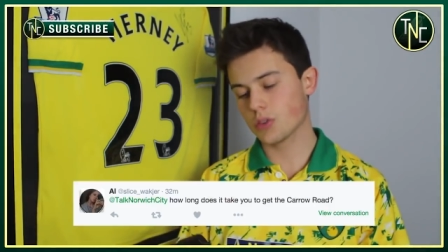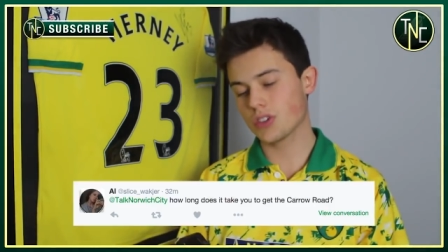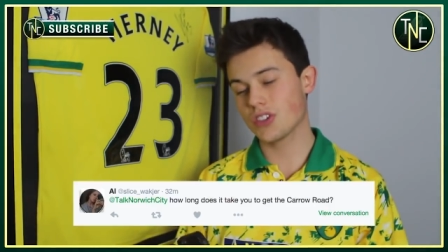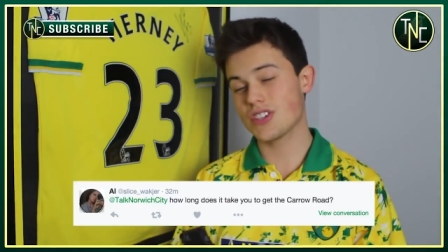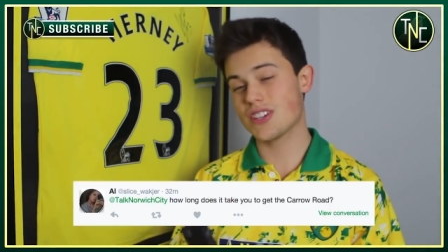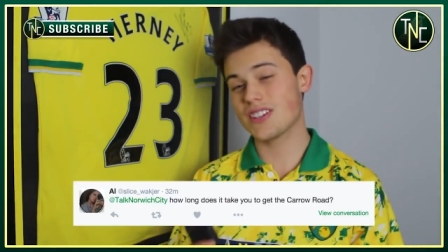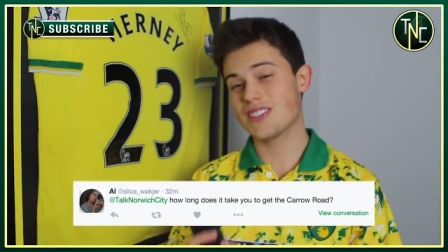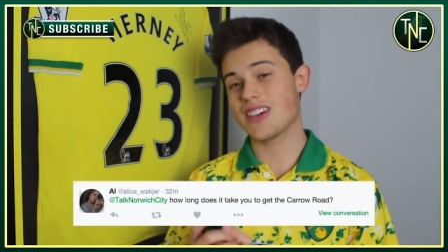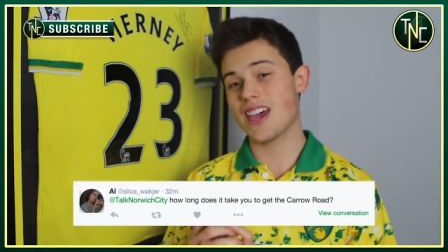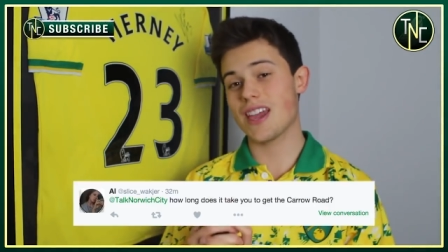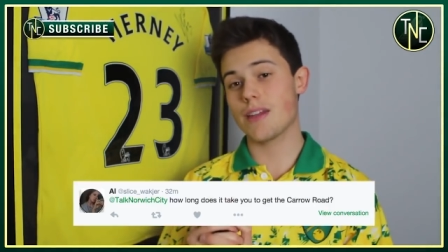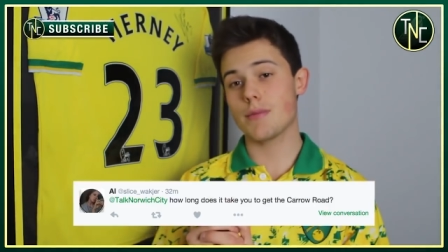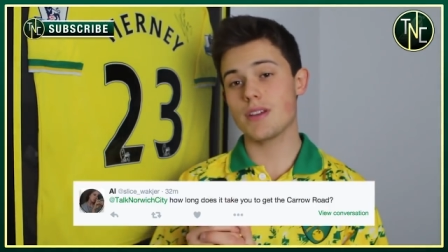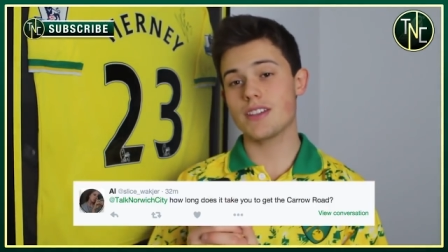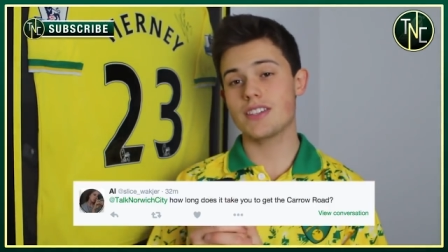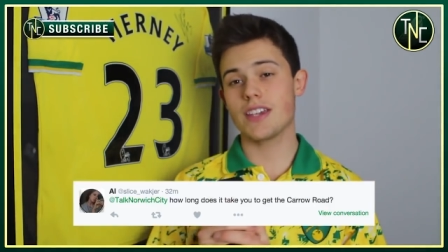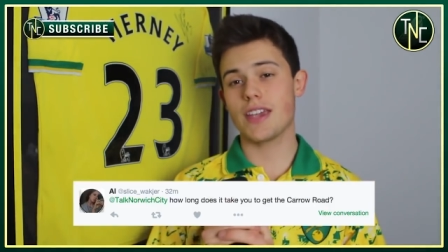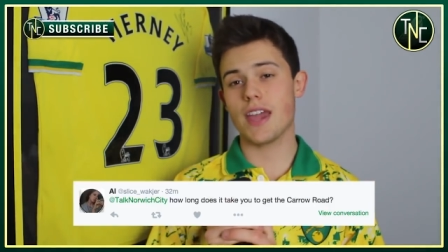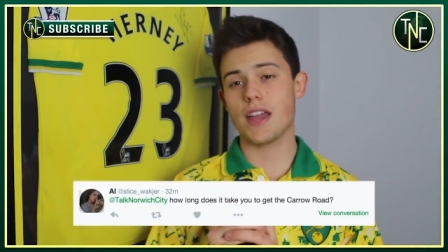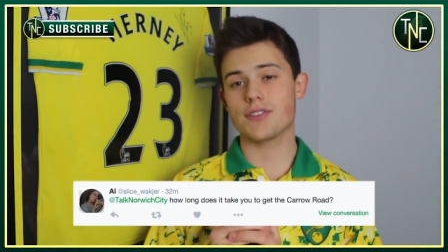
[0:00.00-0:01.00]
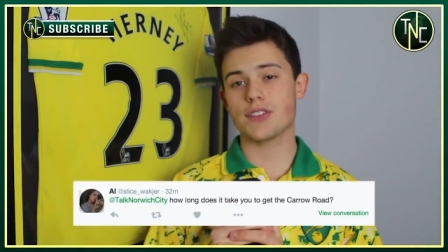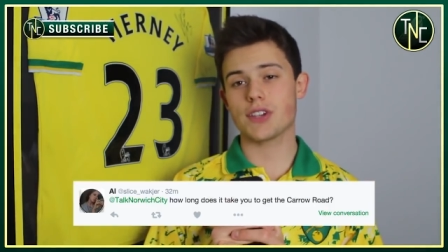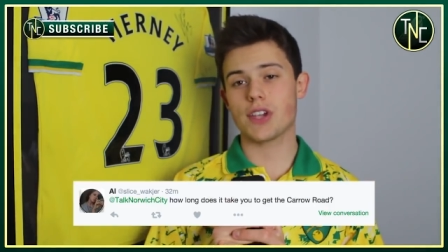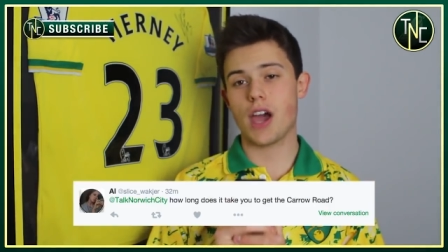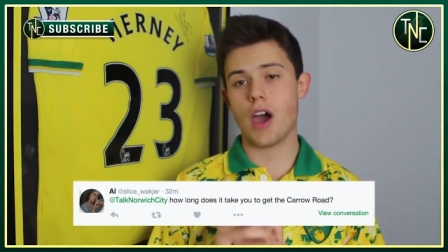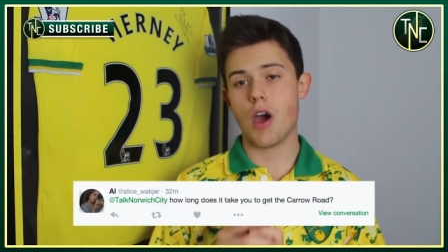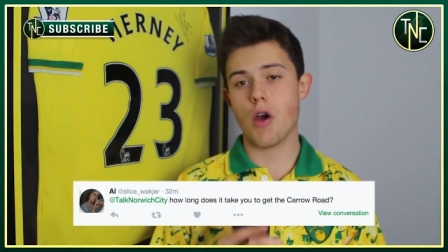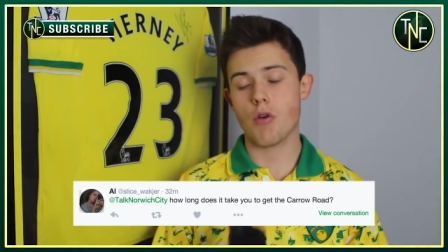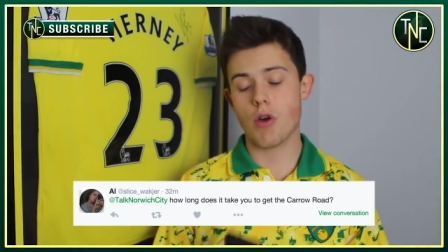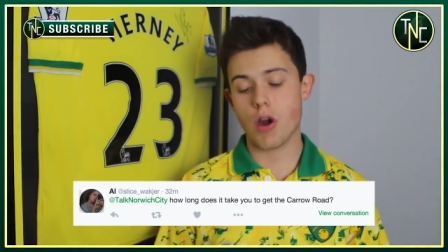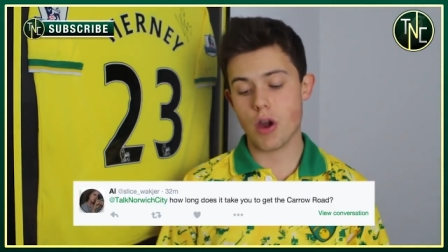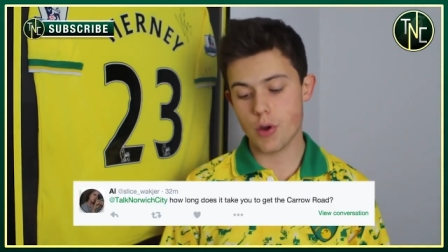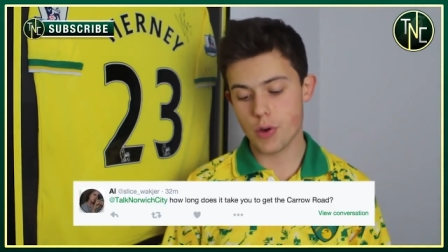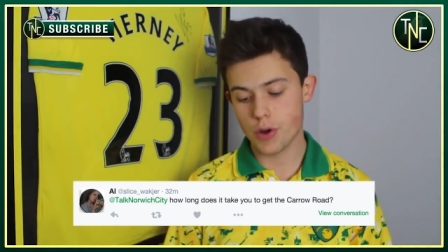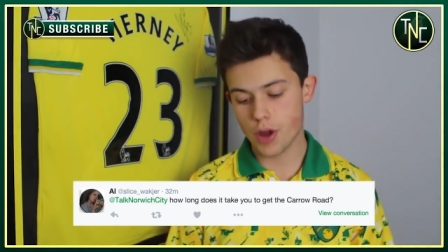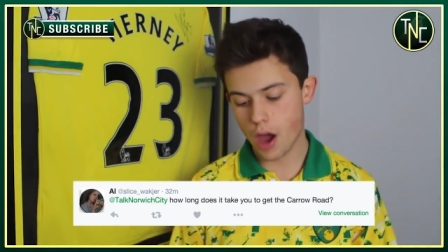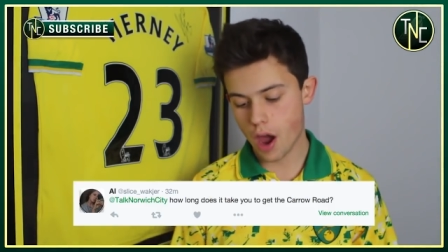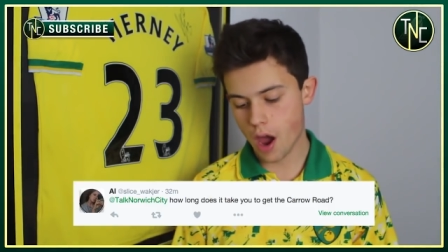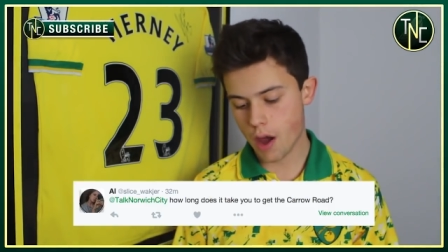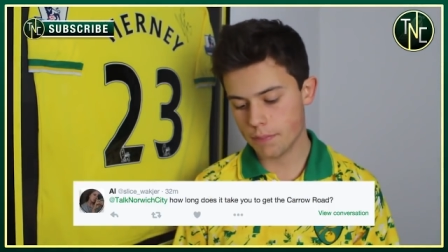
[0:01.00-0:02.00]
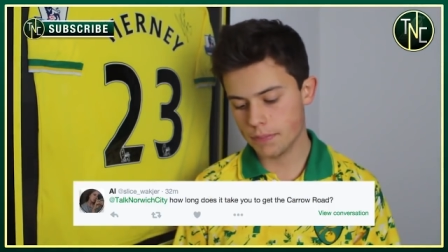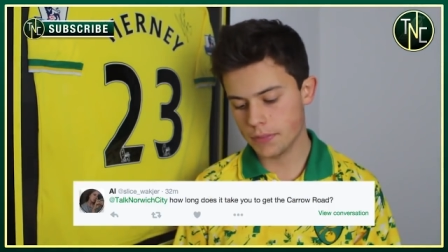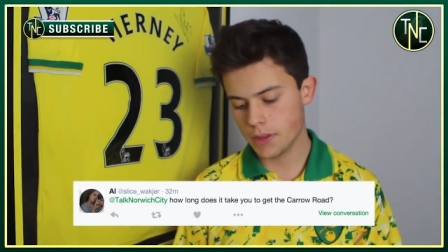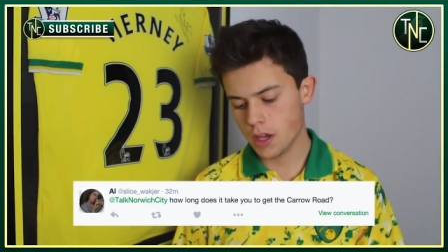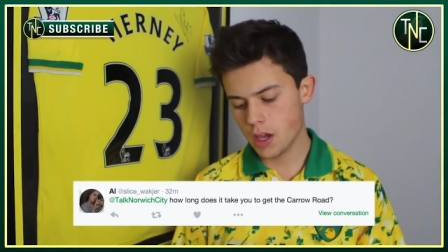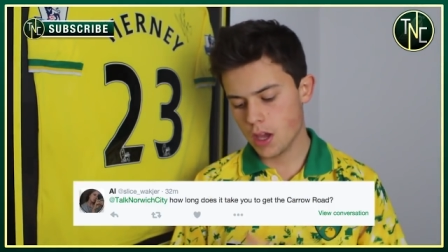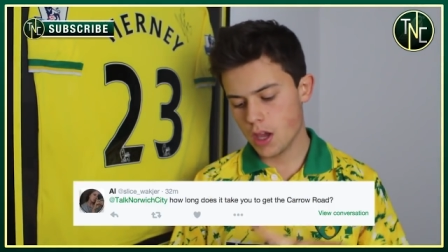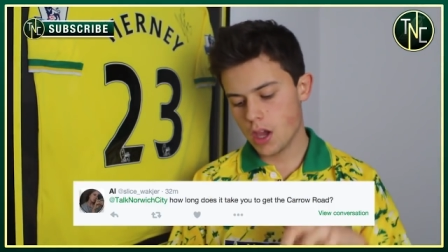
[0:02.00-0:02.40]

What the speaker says: long does it take me to get to Cow Road?